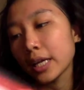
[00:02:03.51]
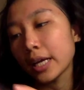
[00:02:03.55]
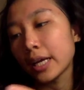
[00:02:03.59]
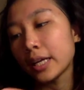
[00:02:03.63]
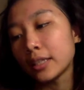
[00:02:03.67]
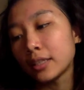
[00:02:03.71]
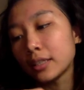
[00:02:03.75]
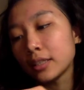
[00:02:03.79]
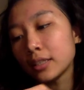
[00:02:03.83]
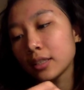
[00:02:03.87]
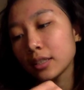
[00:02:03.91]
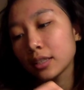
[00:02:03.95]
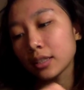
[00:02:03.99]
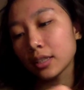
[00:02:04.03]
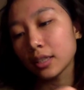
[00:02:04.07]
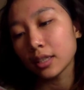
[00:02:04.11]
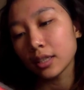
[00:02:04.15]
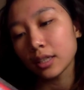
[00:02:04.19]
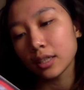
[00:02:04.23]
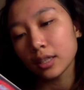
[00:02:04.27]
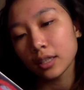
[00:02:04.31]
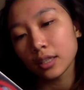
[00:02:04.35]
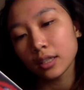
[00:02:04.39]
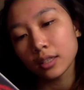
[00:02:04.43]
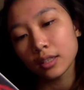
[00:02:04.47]
And
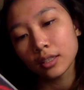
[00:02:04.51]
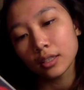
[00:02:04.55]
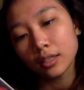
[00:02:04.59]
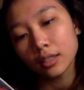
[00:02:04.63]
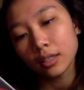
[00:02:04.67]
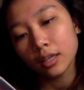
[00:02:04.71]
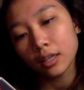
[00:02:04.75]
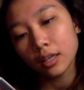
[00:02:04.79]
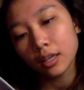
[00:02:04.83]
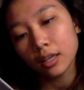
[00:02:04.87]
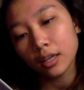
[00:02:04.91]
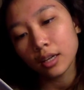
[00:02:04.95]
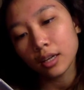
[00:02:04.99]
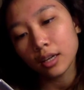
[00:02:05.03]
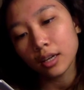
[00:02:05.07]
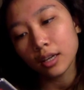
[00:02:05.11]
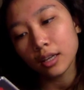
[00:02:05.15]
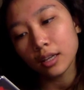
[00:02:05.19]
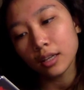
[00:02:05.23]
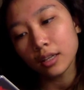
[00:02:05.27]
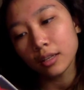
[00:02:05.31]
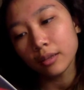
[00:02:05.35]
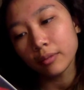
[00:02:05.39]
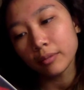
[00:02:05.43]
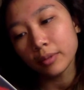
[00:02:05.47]

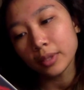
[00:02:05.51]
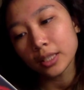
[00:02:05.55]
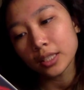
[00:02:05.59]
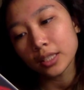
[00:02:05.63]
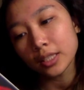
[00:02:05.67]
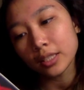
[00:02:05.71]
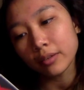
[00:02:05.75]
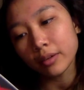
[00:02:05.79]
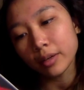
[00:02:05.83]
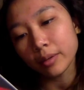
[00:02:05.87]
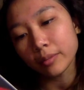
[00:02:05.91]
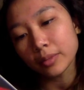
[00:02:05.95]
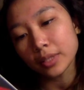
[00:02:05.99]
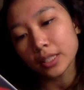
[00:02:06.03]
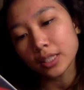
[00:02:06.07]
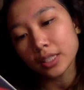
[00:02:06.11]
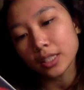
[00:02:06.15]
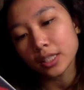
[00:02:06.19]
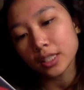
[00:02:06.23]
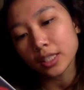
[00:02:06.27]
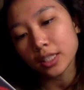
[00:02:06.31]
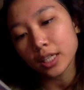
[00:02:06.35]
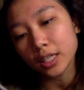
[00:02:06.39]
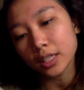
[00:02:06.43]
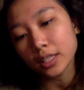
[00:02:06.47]
let me see what
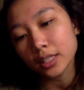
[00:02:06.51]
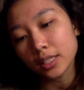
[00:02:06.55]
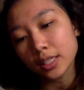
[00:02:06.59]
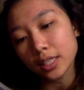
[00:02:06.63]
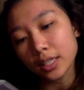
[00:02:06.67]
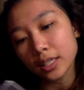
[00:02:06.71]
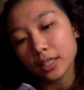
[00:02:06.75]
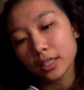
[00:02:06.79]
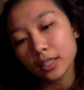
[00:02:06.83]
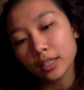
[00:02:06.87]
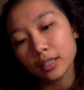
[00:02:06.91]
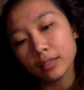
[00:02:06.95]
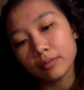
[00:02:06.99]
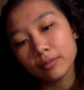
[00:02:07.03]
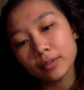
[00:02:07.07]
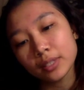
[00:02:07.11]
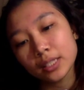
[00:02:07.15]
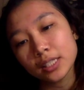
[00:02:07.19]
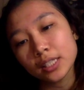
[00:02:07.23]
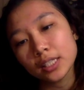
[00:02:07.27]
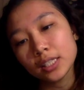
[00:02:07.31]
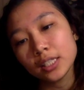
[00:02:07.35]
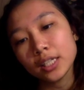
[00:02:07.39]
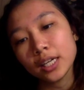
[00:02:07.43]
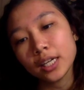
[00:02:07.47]
Mr. Cha said.
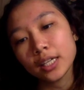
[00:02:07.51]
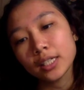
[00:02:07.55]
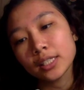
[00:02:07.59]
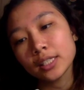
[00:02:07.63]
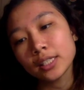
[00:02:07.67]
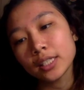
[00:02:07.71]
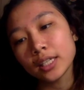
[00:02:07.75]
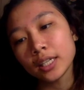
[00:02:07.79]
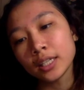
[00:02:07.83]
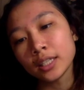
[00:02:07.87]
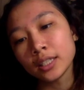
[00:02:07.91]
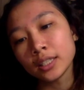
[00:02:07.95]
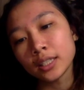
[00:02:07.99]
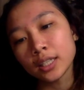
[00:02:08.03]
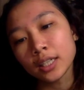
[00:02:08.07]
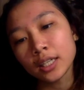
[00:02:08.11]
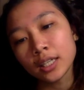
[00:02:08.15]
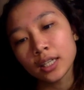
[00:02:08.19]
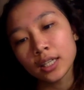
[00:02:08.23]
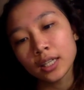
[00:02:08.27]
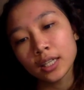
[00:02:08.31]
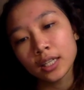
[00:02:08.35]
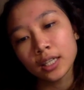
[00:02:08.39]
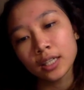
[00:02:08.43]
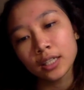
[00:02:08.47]
Mr. Cha said,
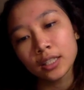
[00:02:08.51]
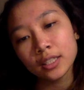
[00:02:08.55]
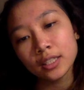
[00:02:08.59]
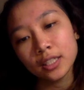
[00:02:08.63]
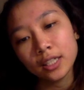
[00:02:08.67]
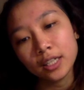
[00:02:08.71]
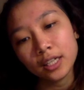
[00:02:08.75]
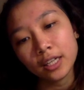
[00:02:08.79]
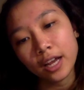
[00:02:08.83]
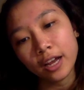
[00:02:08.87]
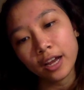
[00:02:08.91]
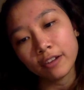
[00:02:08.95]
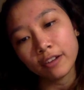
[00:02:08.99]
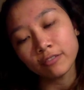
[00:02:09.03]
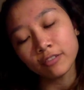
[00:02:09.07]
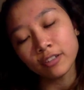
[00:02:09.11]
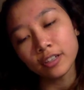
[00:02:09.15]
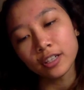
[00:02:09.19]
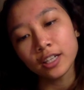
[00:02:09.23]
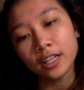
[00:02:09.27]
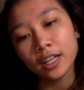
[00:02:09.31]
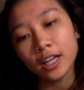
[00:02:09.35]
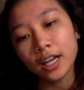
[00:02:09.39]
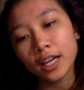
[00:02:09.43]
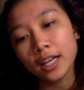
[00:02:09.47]
Dear
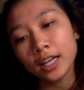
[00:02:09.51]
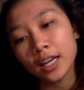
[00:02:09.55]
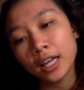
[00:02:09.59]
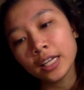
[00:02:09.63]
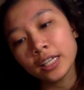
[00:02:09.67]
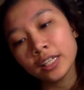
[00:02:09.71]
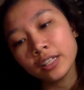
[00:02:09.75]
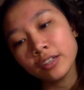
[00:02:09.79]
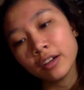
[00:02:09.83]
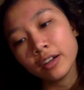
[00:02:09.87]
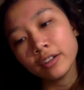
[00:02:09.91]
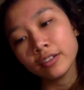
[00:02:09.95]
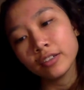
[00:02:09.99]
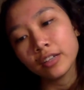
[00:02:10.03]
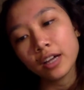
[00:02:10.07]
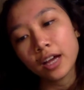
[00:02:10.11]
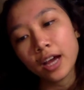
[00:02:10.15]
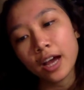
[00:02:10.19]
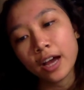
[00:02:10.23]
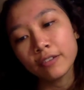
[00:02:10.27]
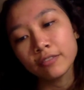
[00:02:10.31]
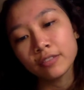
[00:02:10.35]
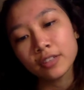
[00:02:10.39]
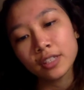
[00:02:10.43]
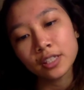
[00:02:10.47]
Catherine, I like you to
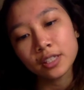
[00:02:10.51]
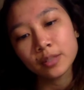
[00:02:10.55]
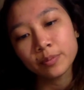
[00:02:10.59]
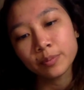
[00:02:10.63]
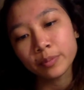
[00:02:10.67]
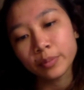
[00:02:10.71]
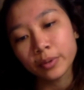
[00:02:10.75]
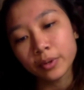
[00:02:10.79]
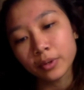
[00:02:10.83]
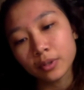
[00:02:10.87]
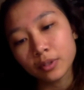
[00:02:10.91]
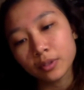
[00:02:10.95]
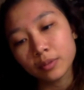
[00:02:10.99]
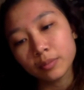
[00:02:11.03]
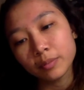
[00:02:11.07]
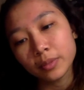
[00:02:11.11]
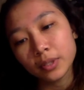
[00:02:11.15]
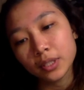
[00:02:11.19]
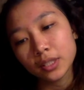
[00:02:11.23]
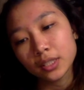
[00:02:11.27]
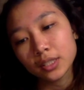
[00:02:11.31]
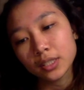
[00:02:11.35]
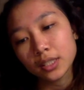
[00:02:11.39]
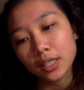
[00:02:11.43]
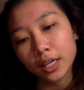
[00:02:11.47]
have this book
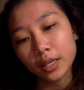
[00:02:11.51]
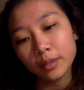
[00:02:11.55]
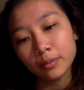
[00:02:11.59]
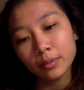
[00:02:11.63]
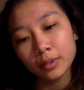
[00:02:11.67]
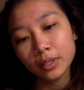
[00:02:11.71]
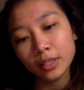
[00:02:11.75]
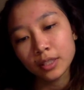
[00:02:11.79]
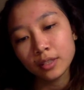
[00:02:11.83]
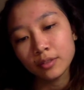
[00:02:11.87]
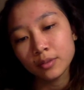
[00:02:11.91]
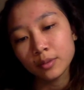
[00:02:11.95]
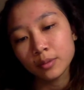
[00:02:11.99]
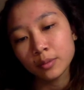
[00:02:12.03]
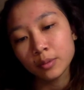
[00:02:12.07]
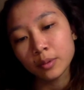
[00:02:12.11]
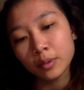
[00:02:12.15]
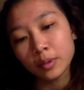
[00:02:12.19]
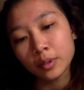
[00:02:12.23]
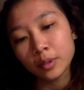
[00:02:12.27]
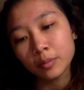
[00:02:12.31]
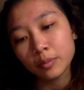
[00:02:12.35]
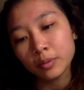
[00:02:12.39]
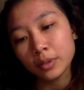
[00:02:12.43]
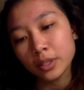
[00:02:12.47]
because I believe you will
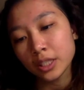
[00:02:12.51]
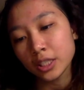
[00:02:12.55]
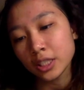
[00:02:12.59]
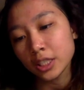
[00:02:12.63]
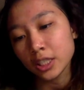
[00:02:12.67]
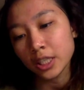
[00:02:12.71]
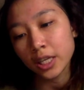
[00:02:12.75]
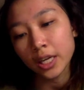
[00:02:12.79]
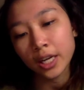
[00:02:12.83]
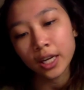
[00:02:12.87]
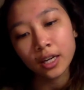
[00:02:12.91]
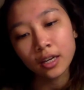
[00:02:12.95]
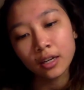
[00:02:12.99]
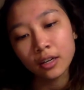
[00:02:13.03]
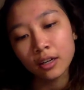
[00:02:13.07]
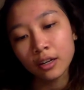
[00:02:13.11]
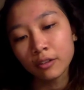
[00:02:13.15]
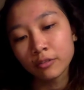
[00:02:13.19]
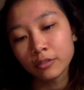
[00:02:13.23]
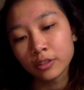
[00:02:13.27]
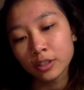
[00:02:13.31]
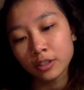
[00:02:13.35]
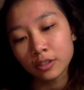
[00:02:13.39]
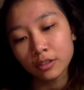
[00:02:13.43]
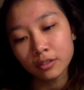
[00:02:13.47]
appreciate and love
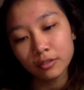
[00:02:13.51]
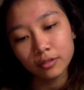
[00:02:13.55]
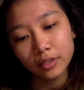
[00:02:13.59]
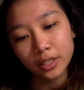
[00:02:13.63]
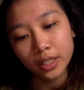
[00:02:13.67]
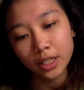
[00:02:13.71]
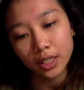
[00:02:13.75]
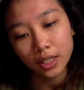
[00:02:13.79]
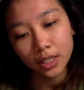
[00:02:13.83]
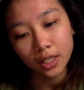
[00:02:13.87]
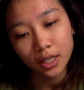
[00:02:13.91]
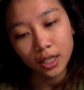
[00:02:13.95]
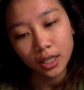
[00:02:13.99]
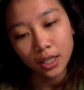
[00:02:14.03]
a good read.